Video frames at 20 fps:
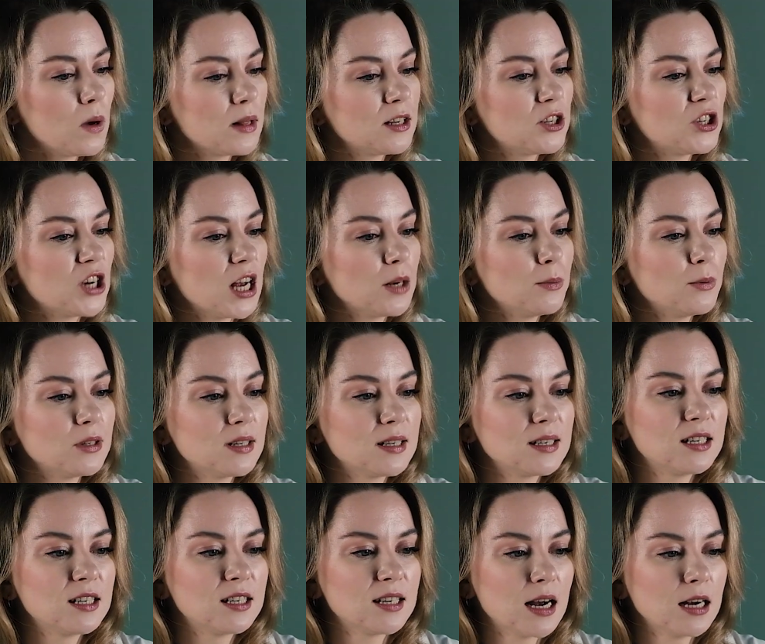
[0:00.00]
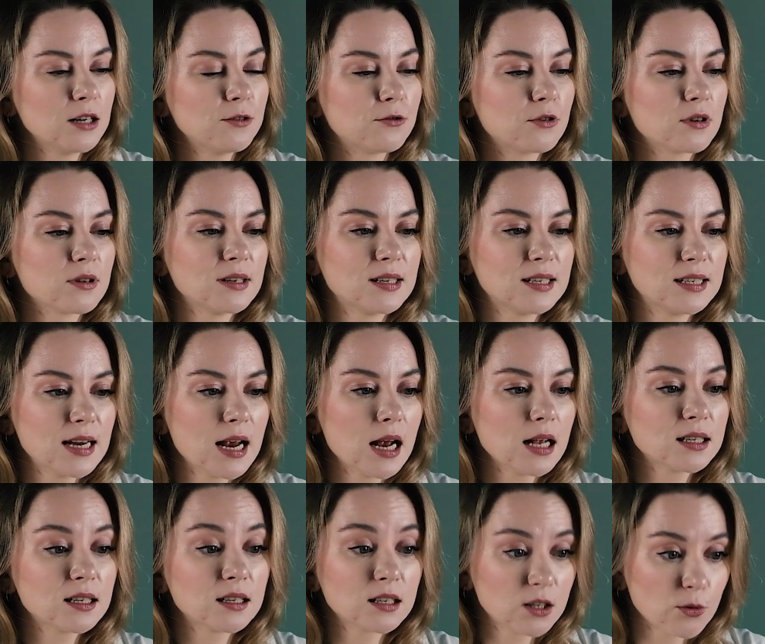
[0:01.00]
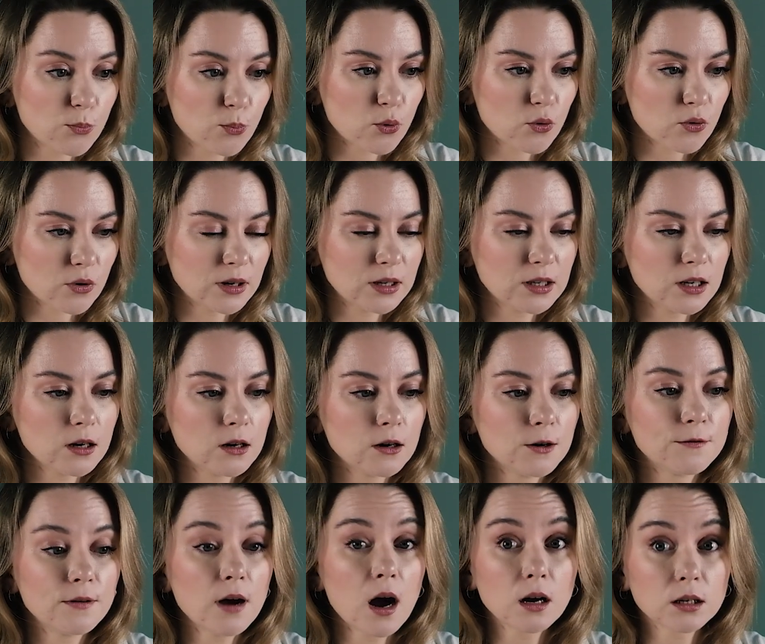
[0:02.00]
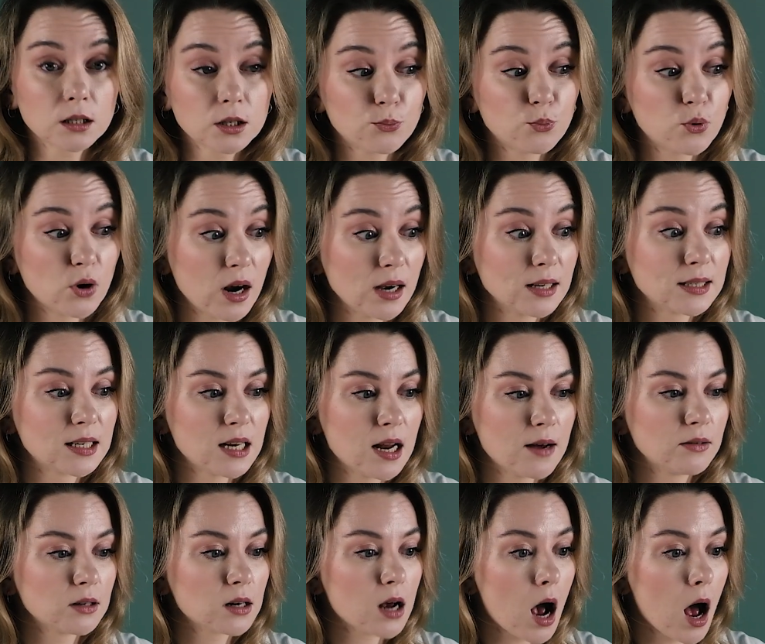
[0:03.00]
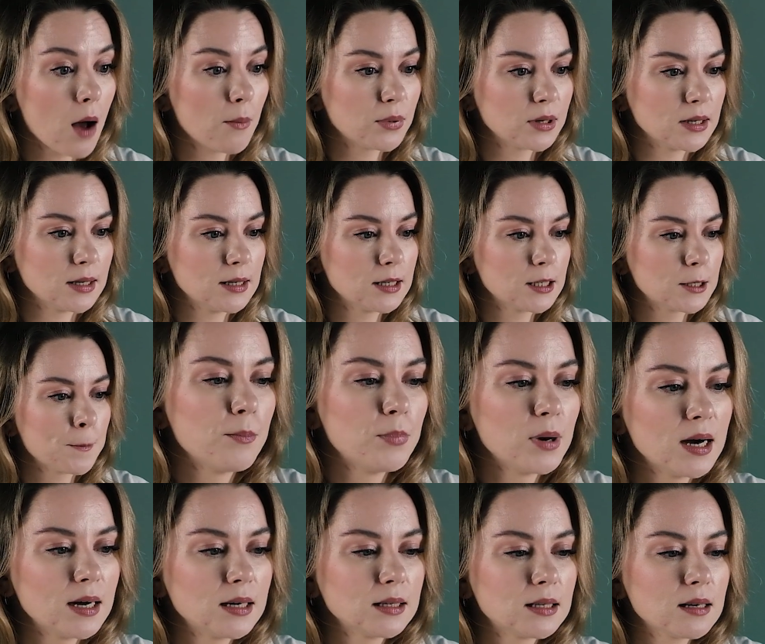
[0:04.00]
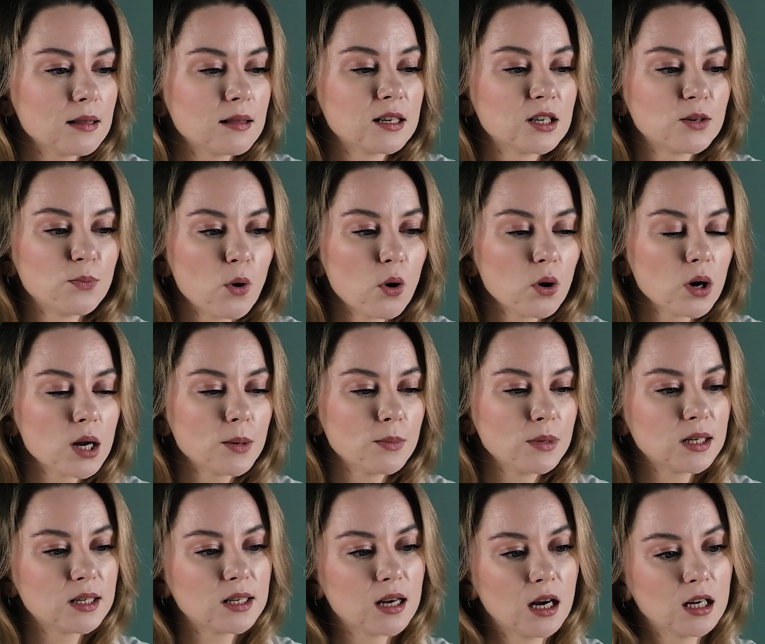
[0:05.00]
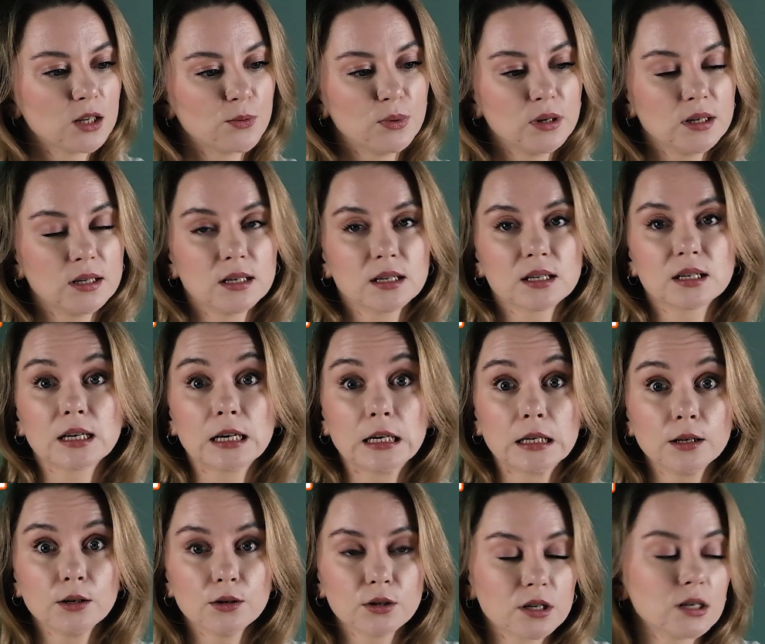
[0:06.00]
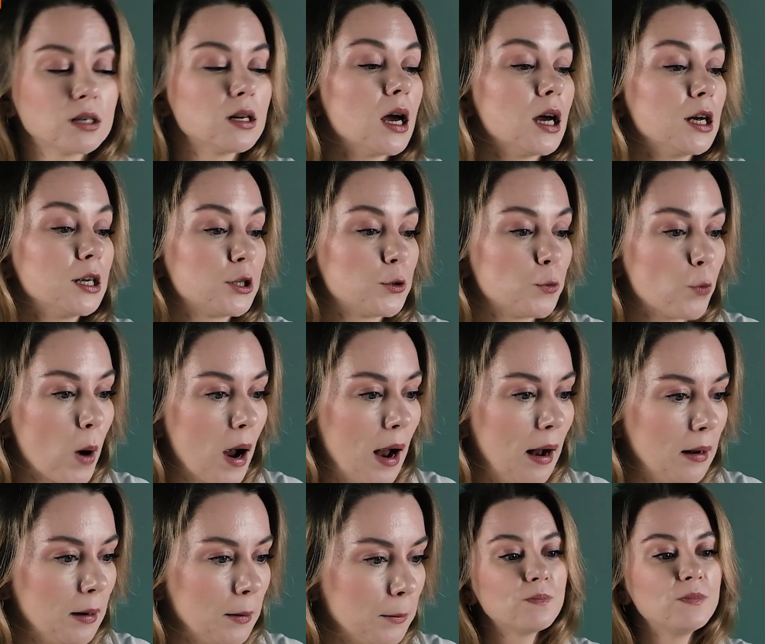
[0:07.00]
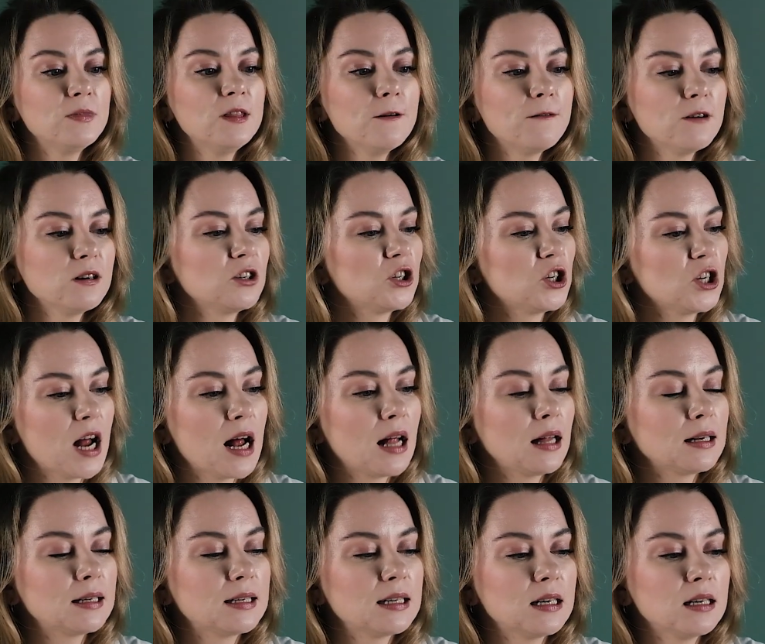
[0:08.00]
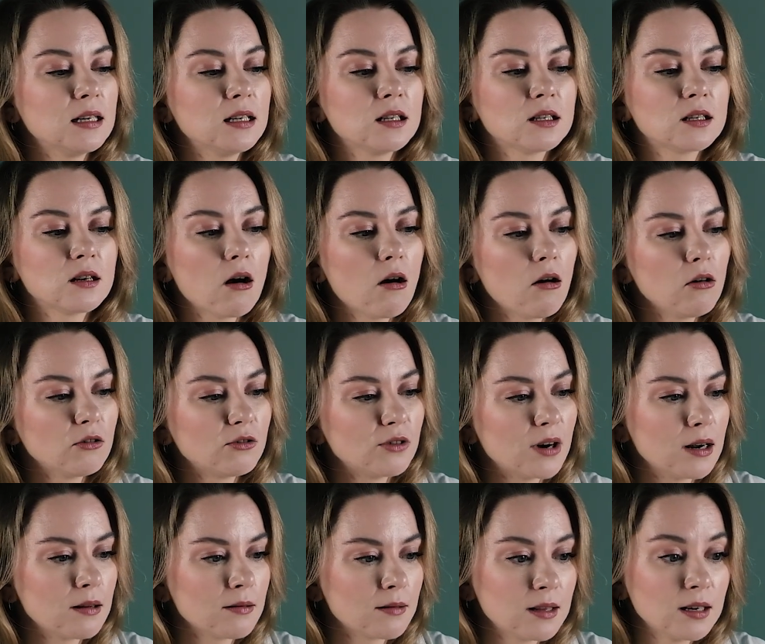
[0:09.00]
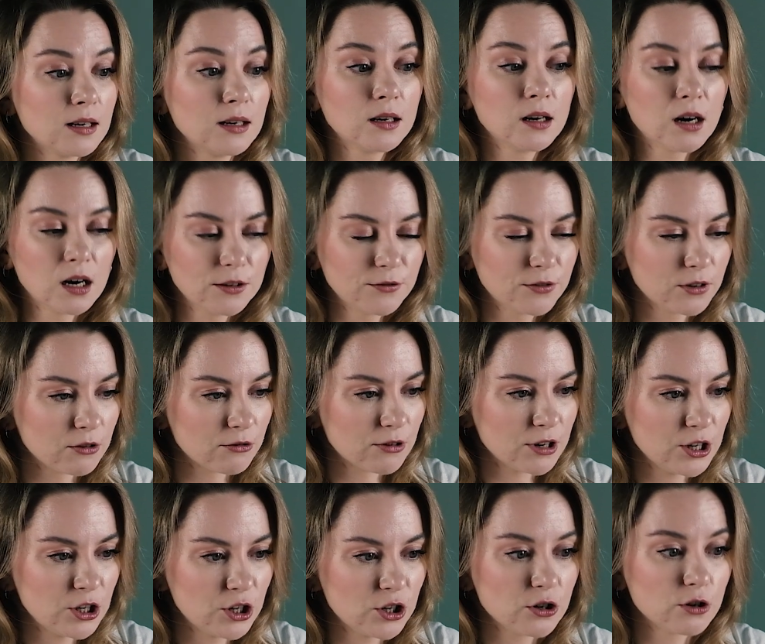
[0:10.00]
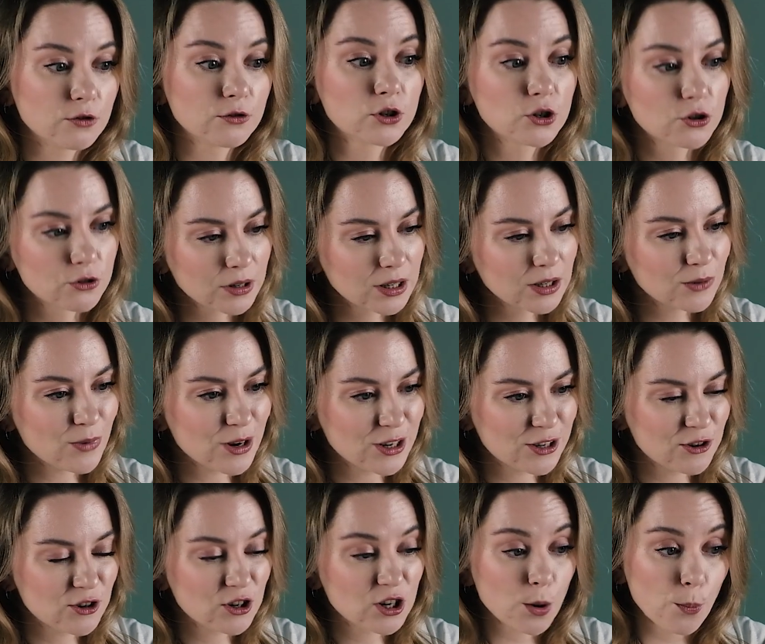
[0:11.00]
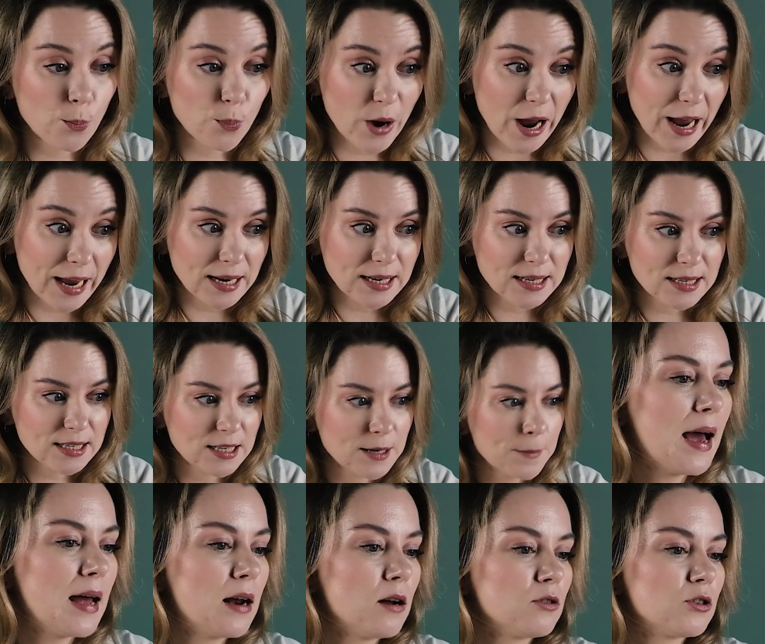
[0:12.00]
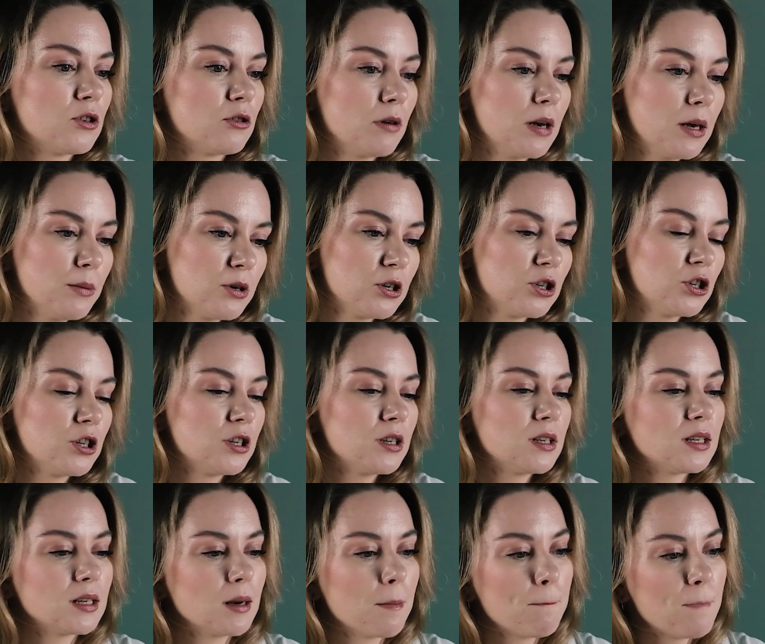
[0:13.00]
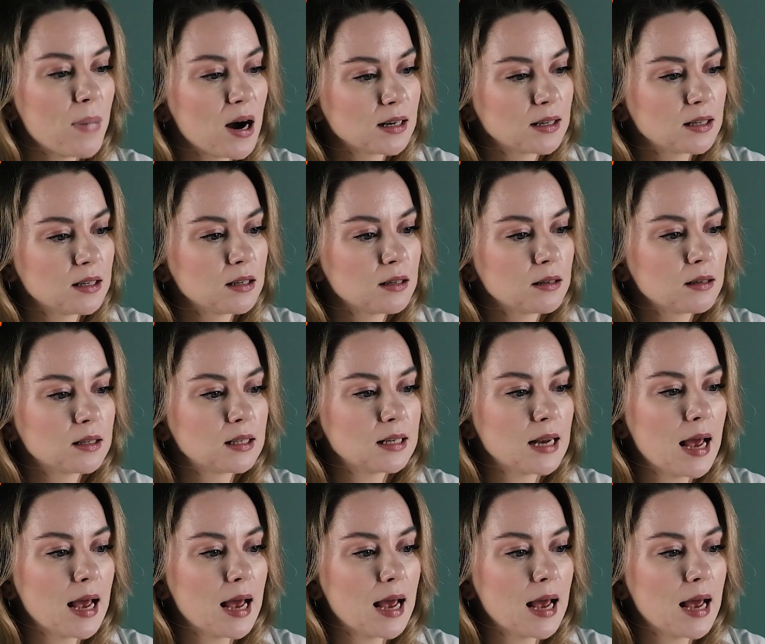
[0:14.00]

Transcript: Well, the chatbot is designed for the sales and support of enterprise-level companies, but the small and mid-sized business can use it as well. The functionality is all around the configuration of triggered message campaigns, and also images and buttons,